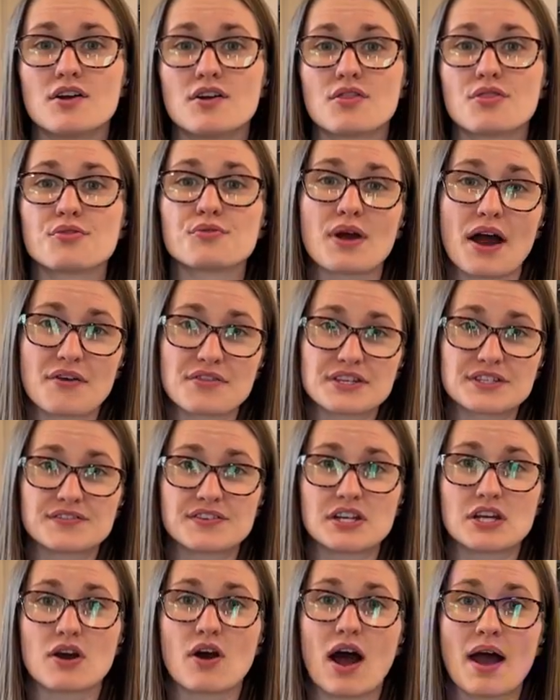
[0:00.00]
Throughout this
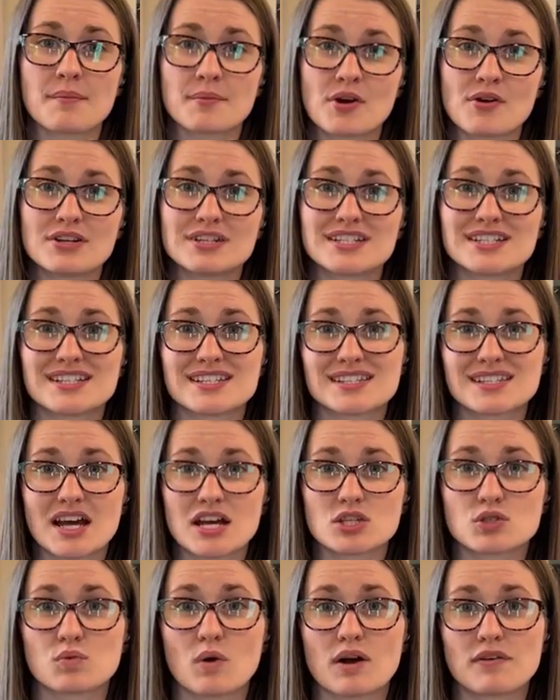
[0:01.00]
video, I'm going to
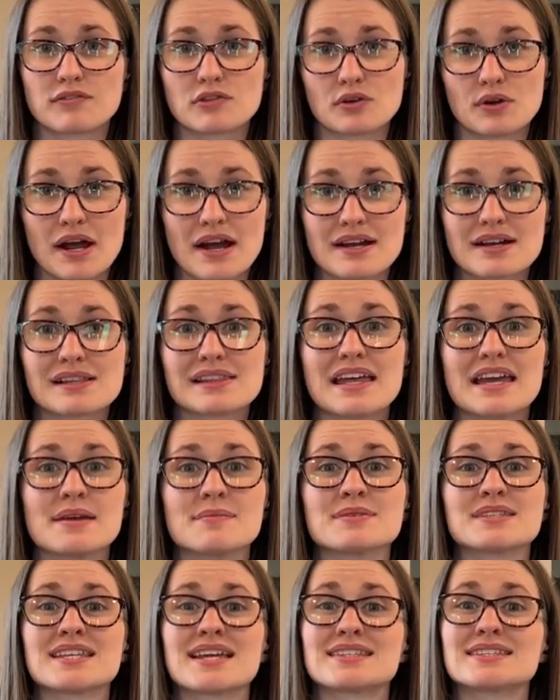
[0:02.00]
discuss what Flooret
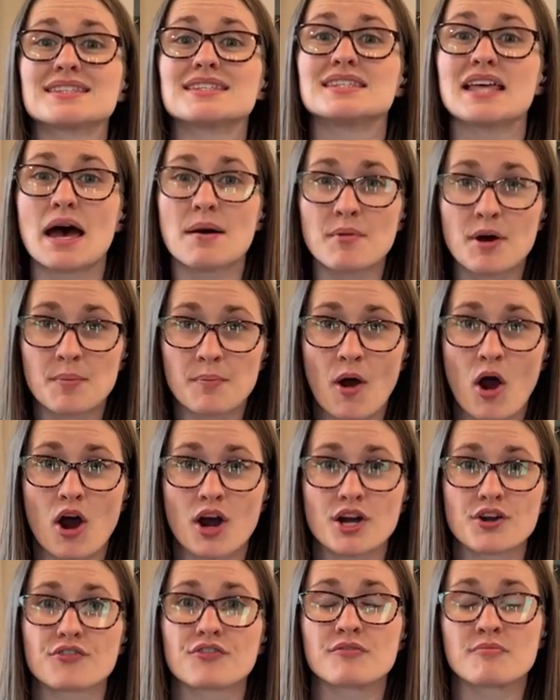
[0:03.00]
claims sets them
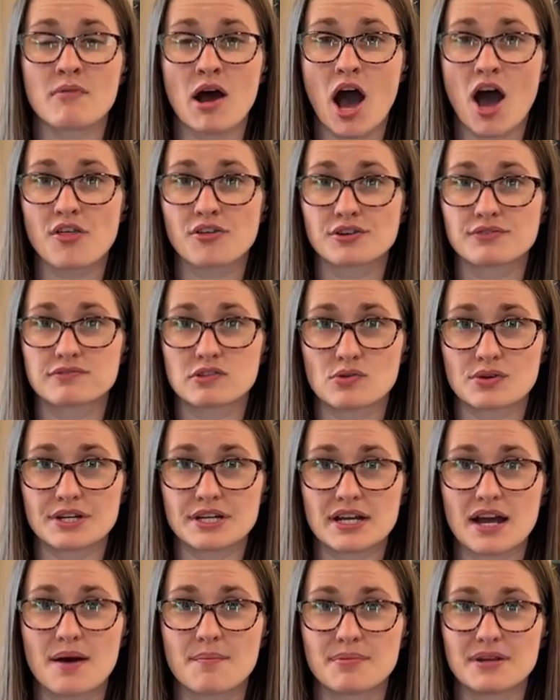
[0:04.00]
apart from other flooring
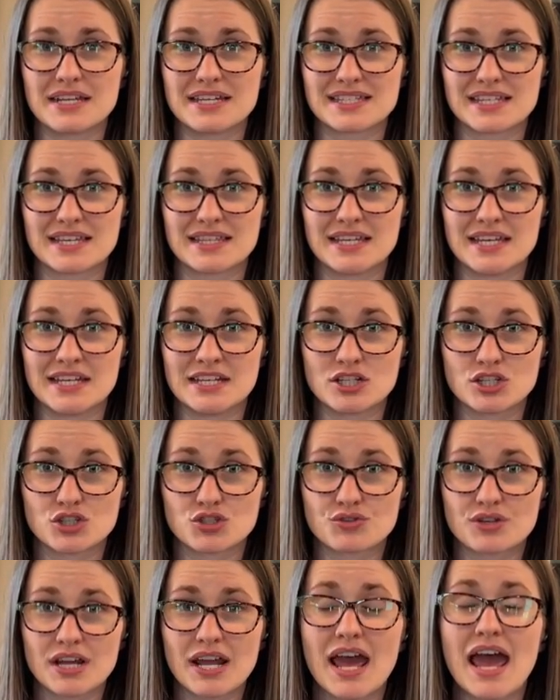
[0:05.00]
companies in the
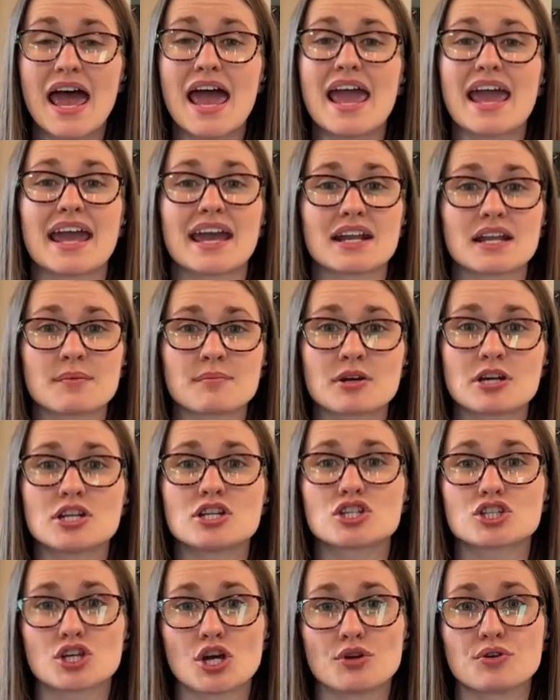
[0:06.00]
industry, and I'm going to
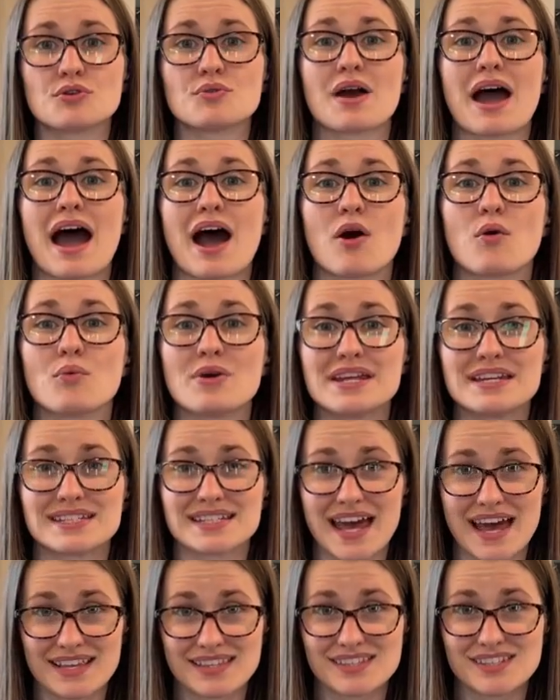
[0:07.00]
show you how we
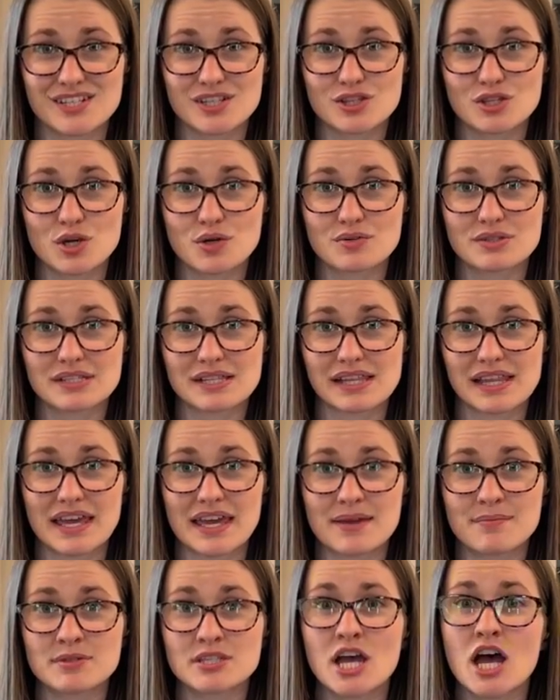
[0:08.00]
tested those
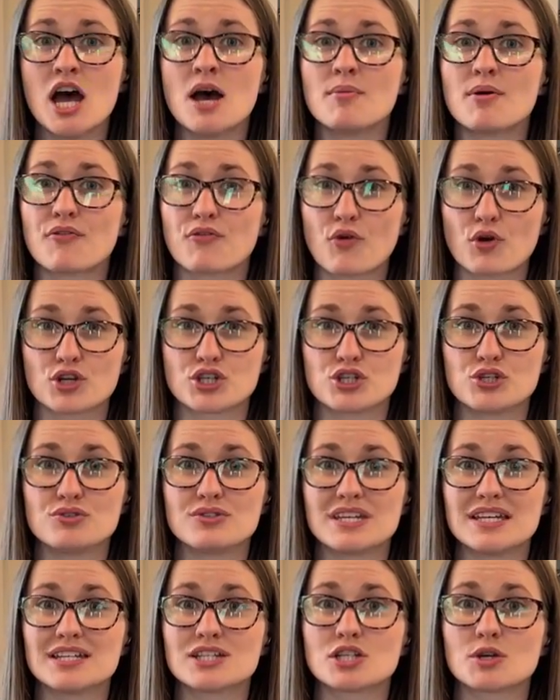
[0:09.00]
claims before
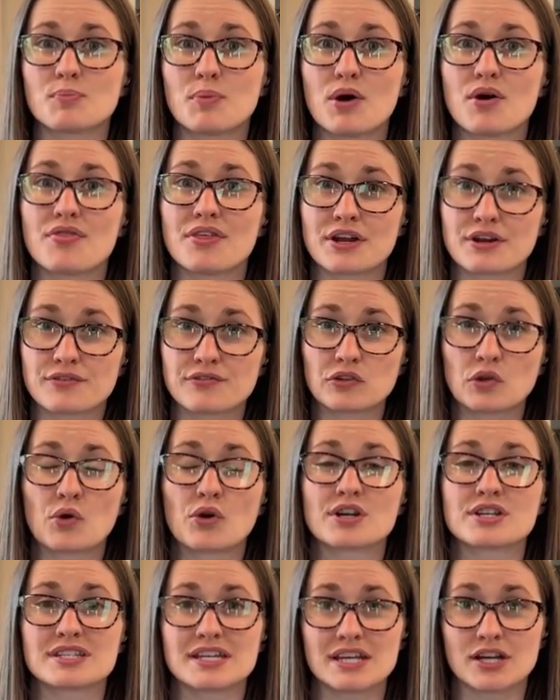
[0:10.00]
choosing to put their
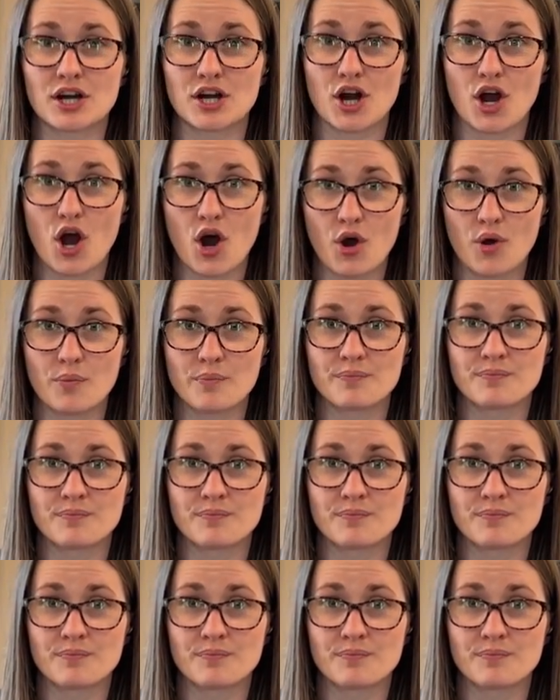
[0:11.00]
floors in our home.